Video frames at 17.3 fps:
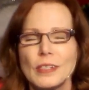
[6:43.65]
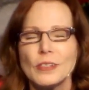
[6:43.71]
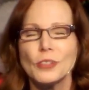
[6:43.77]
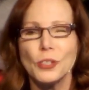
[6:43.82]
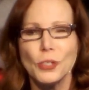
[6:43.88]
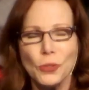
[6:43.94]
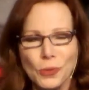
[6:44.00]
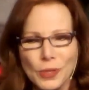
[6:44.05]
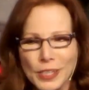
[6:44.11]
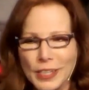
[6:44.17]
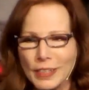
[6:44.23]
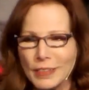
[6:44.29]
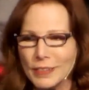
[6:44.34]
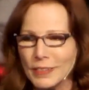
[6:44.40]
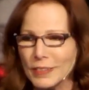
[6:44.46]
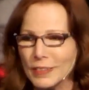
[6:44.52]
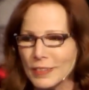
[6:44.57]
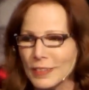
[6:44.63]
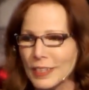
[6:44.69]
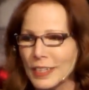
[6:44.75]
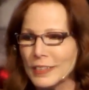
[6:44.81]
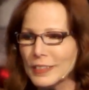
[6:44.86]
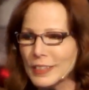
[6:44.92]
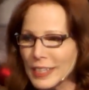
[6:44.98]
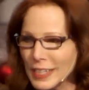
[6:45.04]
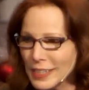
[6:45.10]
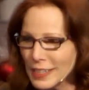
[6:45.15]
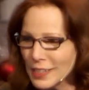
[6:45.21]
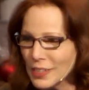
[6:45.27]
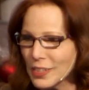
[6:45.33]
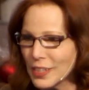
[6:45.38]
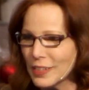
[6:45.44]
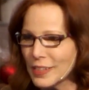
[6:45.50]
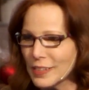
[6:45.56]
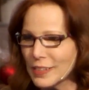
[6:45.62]
tune in and lean
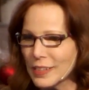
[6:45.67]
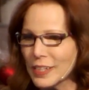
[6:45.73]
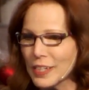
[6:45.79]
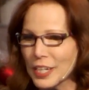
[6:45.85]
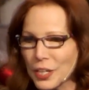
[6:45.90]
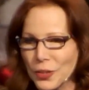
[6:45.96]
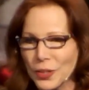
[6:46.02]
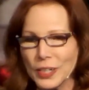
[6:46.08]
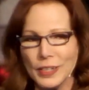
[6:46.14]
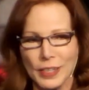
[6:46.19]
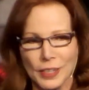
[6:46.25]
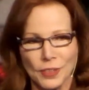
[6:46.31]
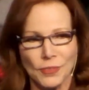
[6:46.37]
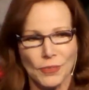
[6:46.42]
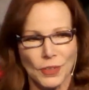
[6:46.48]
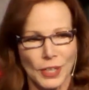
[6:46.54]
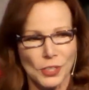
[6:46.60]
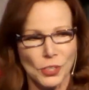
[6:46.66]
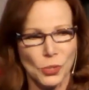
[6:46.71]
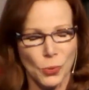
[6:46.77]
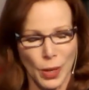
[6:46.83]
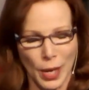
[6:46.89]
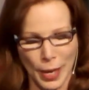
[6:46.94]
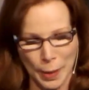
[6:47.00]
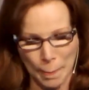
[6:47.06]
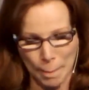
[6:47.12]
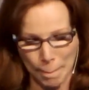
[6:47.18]
into this and hear it in a fresh way.